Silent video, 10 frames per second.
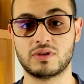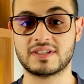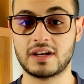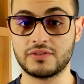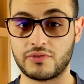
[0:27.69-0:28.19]
will
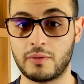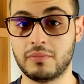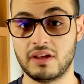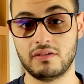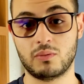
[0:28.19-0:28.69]
start from
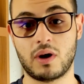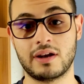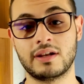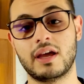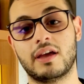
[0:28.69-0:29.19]
level
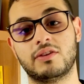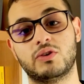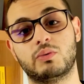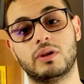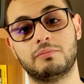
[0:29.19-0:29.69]
1 and
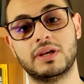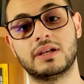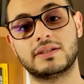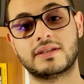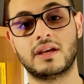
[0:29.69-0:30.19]
you will
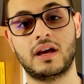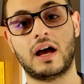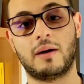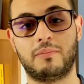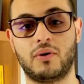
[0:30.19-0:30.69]
build
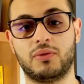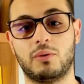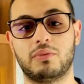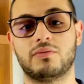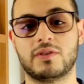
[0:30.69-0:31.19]
up on
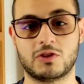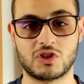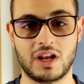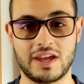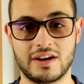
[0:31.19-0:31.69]
top of
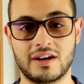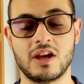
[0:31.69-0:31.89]
each layer.